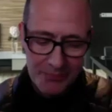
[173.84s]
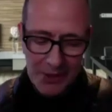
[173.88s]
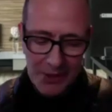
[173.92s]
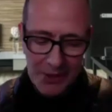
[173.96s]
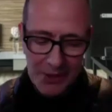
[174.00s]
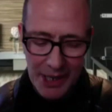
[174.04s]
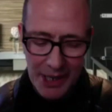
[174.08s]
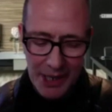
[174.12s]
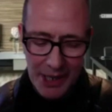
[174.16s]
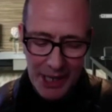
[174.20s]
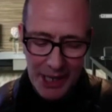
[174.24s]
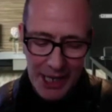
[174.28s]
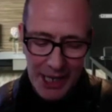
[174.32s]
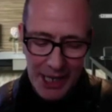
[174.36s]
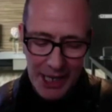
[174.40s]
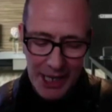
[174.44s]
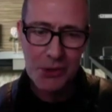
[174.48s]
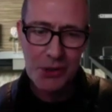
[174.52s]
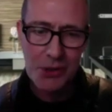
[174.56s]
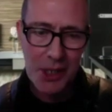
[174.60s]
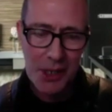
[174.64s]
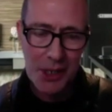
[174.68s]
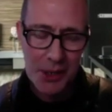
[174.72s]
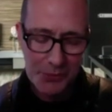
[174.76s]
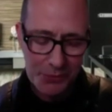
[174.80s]
how has
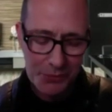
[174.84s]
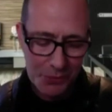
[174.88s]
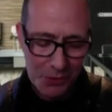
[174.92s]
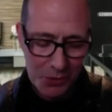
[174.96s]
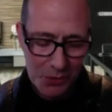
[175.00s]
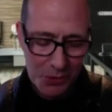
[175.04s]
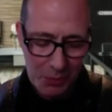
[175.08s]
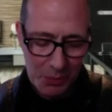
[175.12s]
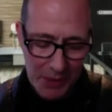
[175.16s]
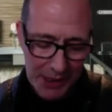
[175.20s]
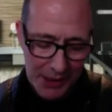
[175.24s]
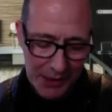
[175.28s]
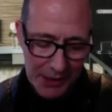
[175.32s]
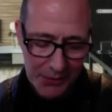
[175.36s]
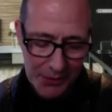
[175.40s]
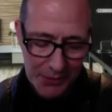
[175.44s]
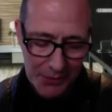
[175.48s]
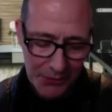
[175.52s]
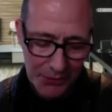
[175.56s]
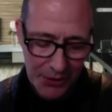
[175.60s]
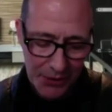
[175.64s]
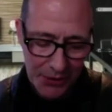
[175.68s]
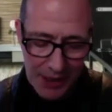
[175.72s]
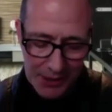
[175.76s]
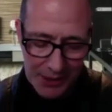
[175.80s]
your overall mix
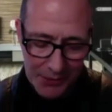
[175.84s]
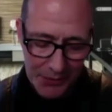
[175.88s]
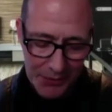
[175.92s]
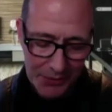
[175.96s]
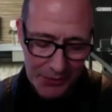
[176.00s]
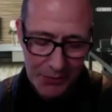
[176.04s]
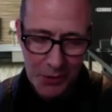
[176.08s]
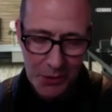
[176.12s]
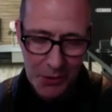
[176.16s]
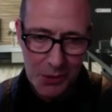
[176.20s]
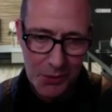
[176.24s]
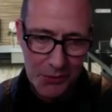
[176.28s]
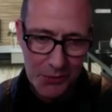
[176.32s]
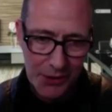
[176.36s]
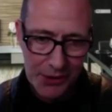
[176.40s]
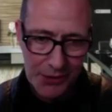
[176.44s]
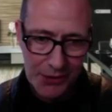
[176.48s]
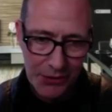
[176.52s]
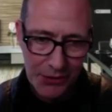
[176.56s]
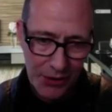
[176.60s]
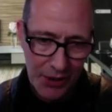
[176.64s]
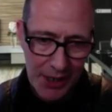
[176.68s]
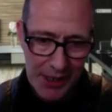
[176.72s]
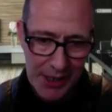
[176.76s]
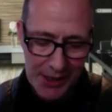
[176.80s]
of channels evolved and
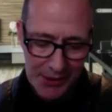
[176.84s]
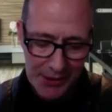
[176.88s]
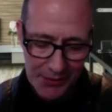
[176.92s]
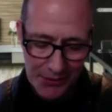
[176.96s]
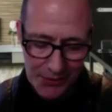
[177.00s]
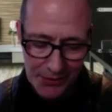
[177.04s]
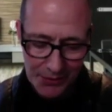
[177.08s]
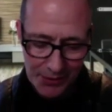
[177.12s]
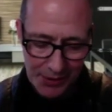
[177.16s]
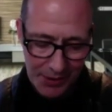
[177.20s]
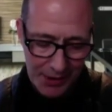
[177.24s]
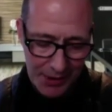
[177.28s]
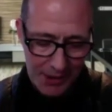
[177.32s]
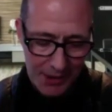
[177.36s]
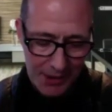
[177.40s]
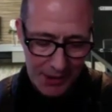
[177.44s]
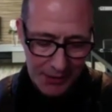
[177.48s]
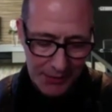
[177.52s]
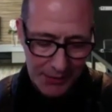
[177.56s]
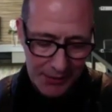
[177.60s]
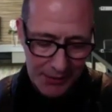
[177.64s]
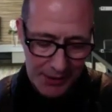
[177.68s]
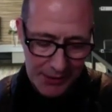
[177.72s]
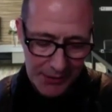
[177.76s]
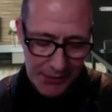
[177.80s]
changed
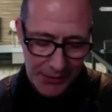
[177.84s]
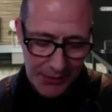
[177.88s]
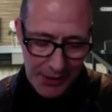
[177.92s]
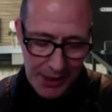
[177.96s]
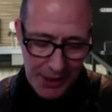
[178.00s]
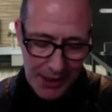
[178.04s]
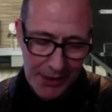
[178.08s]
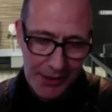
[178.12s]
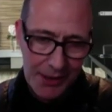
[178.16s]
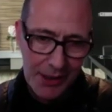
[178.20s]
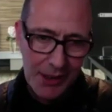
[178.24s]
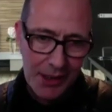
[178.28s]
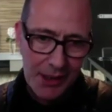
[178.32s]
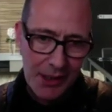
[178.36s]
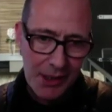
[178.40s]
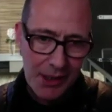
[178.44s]
since then?